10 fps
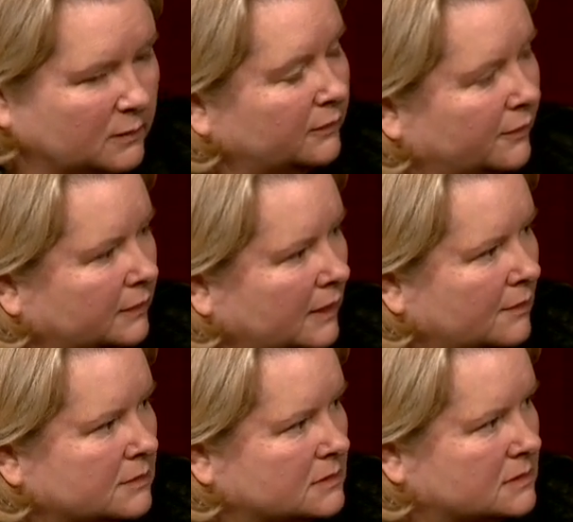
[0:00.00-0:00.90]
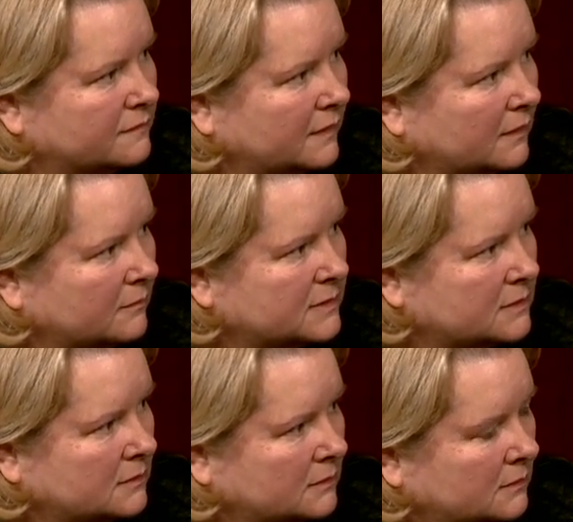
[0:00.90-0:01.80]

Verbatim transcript: well known characters developed.